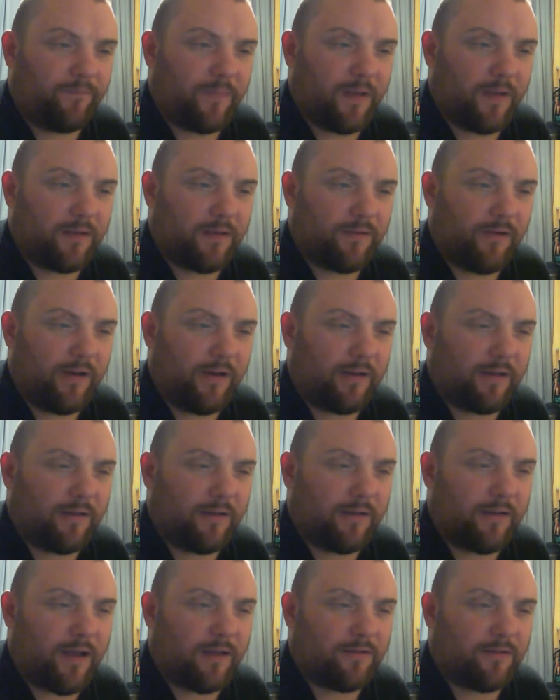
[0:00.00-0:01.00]
Is there any
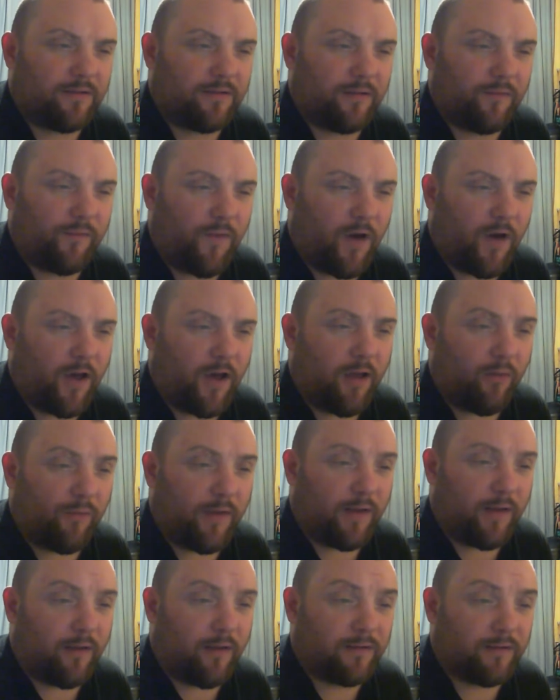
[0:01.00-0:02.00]
guns you can fire
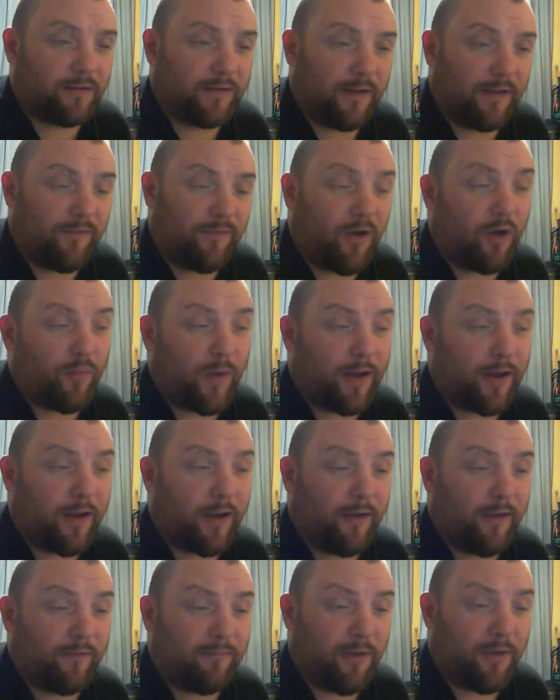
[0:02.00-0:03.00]
without license? If I went
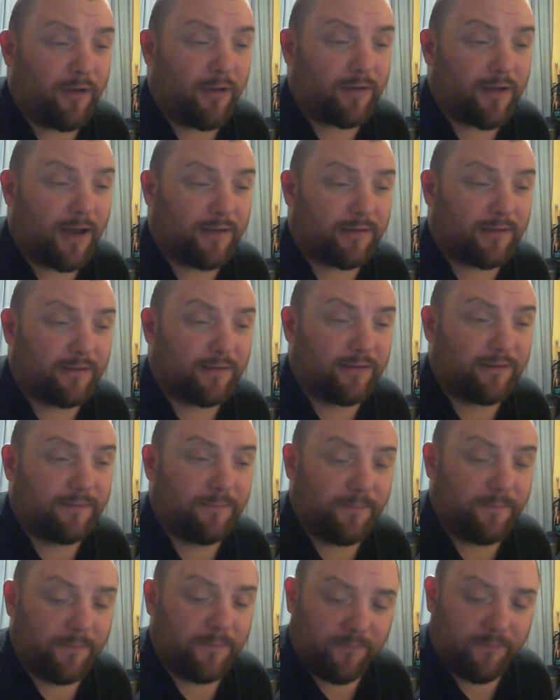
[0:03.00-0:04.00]
out with my cousin,
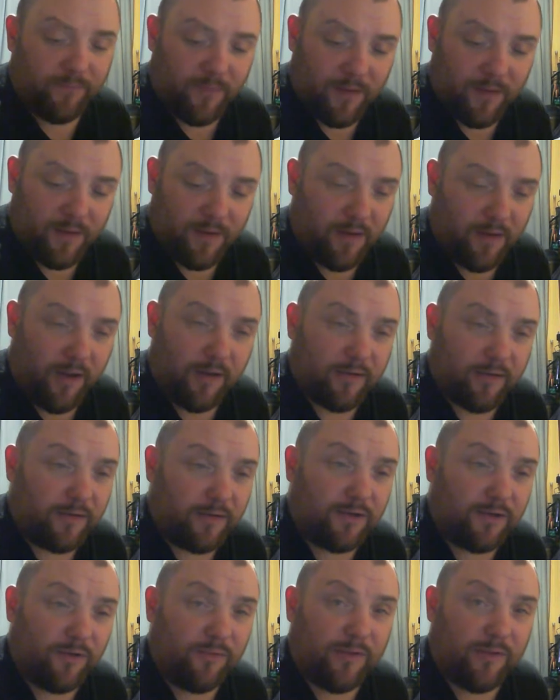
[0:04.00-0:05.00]
I could
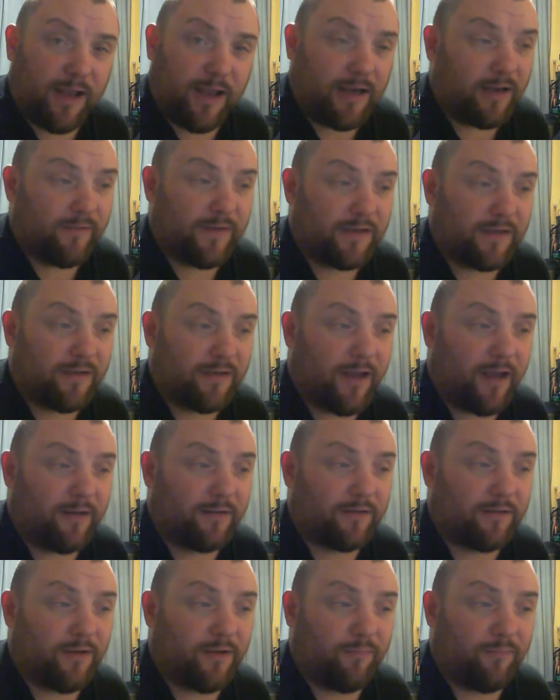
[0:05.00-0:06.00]
shoot any of his
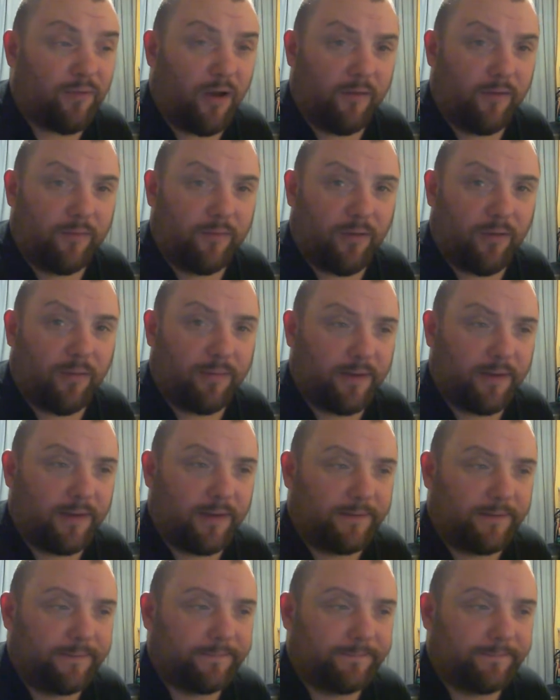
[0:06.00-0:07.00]
guns on private
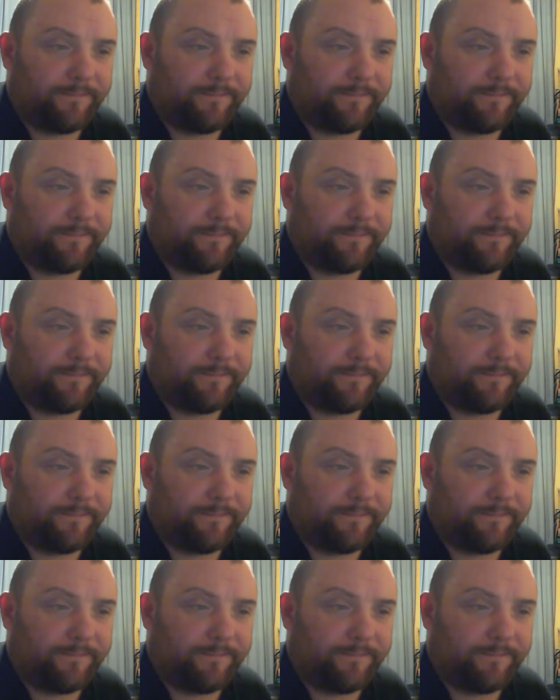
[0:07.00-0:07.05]
property